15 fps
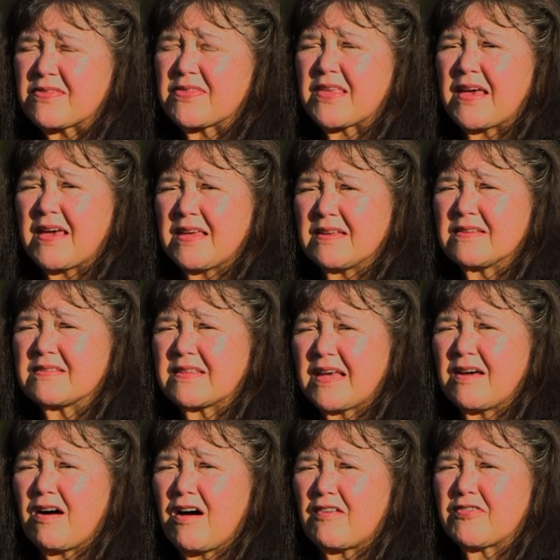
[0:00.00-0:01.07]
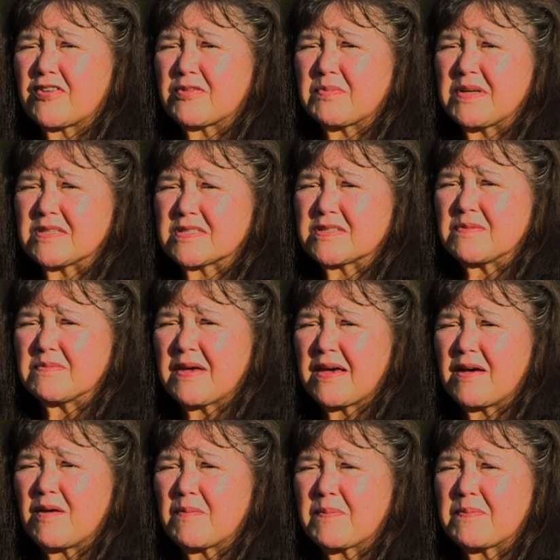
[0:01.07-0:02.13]
they, they offered me some
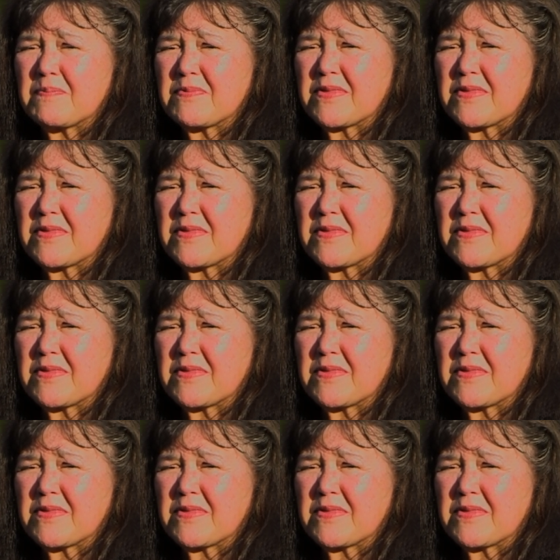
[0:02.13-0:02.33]
help.